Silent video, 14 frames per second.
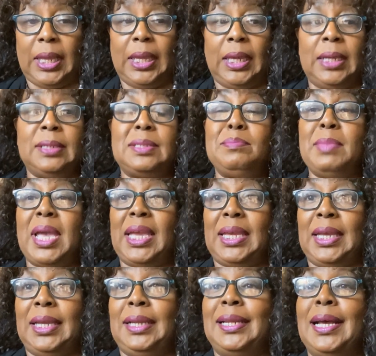is
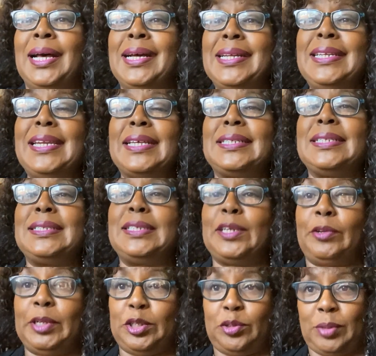making
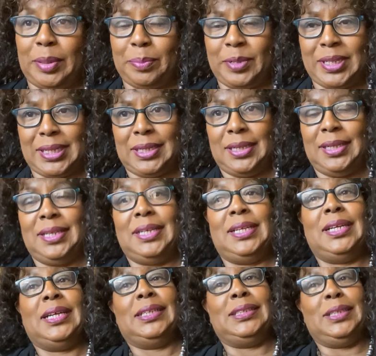unnecessary trips
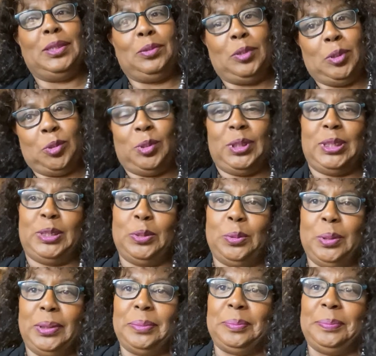to the grocery store.
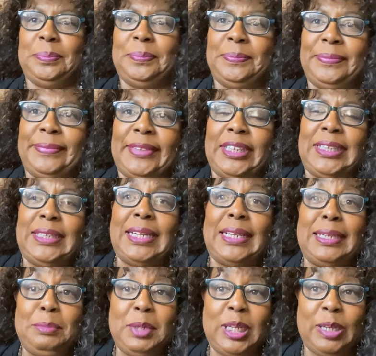Now,
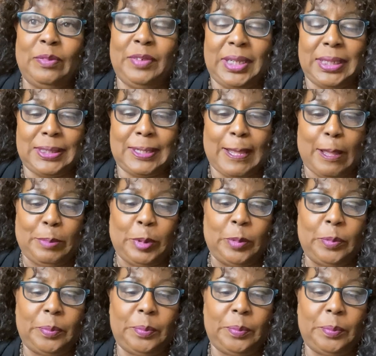let me give you an example.